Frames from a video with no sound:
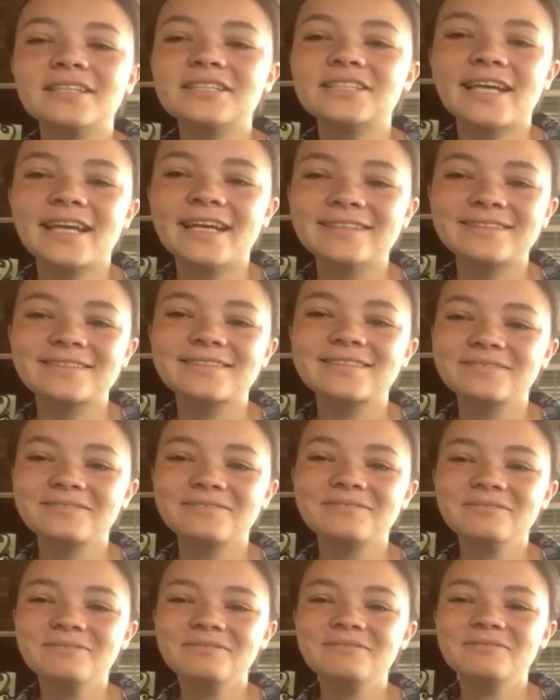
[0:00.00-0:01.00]
chance,
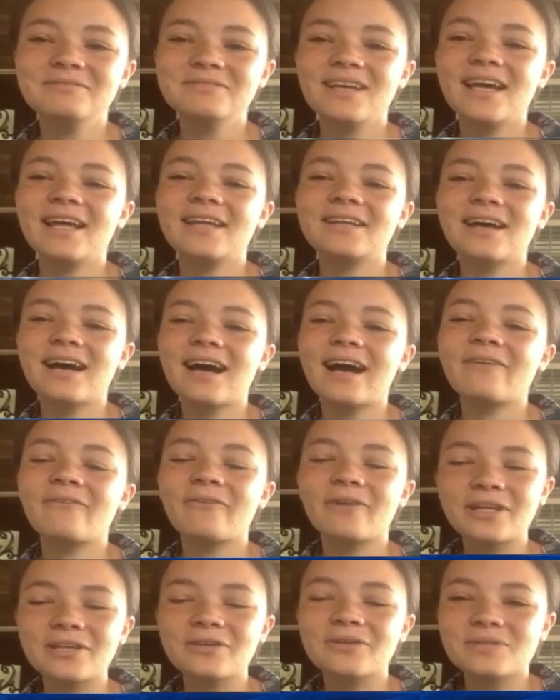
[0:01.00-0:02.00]
and I want
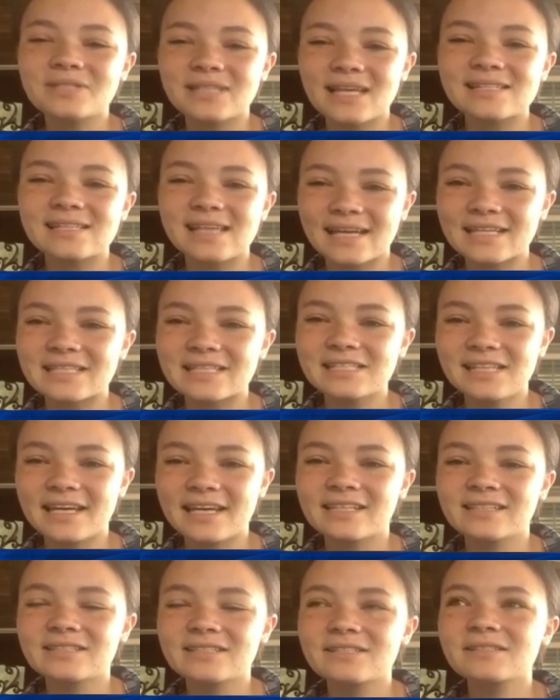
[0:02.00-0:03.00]
to use that second
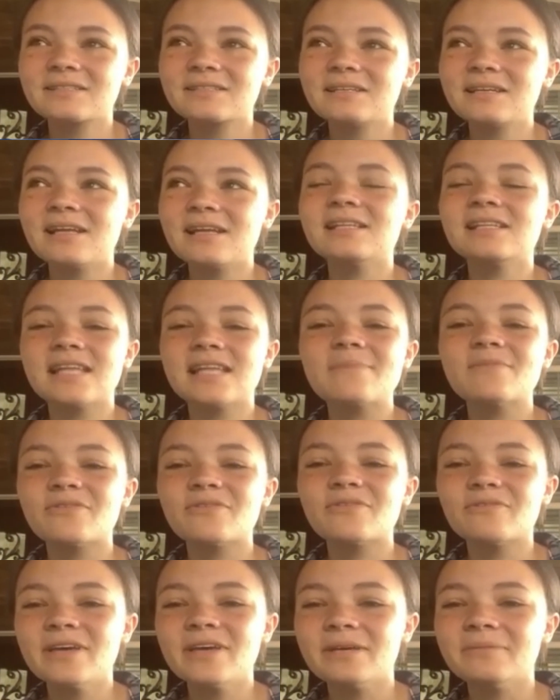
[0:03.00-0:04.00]
chance in the name of
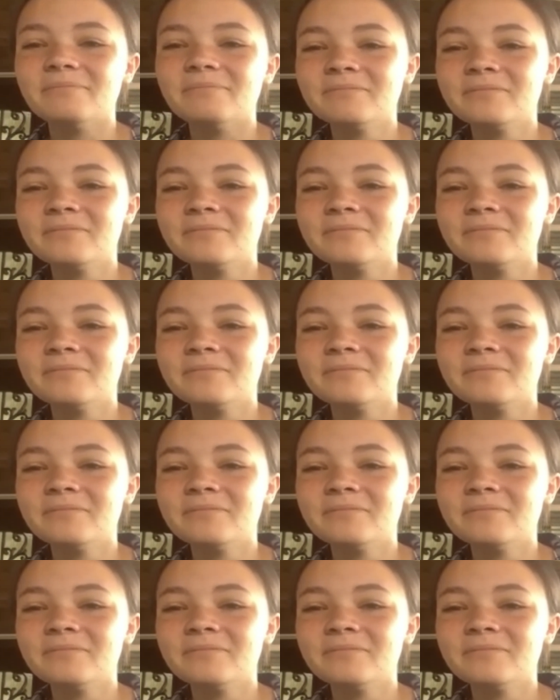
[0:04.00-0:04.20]
him.